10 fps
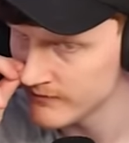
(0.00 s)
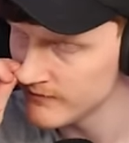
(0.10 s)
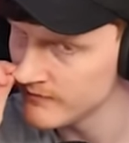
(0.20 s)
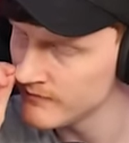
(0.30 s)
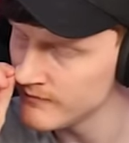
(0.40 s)
that
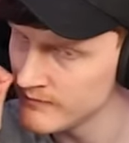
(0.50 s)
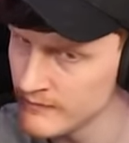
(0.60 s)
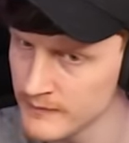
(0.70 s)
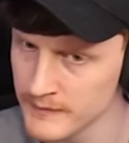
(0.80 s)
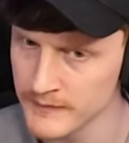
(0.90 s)
jaw,
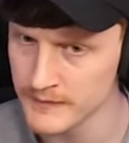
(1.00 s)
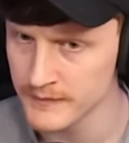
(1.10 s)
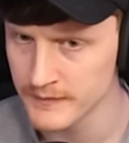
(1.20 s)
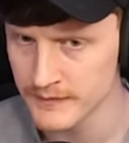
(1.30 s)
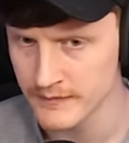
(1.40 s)
or
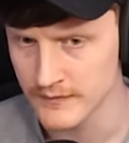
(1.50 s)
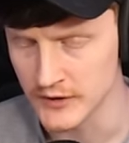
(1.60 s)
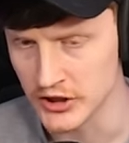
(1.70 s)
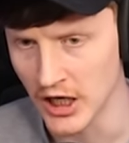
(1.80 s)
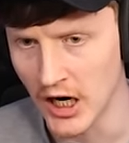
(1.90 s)

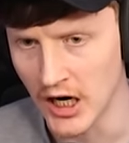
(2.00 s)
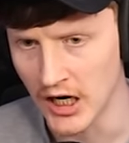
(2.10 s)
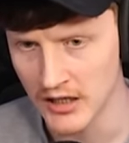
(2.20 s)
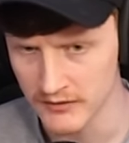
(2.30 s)
jaw.